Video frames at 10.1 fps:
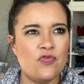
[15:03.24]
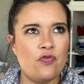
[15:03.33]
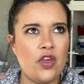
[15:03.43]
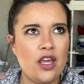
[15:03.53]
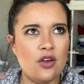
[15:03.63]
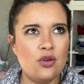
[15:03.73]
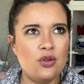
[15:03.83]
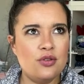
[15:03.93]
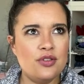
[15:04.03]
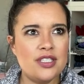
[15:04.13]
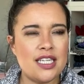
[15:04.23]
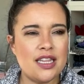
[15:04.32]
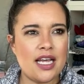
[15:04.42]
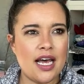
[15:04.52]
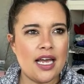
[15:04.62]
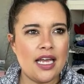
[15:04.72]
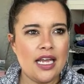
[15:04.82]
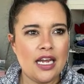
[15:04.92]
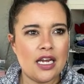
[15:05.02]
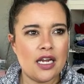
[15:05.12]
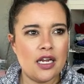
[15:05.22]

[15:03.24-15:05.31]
feels like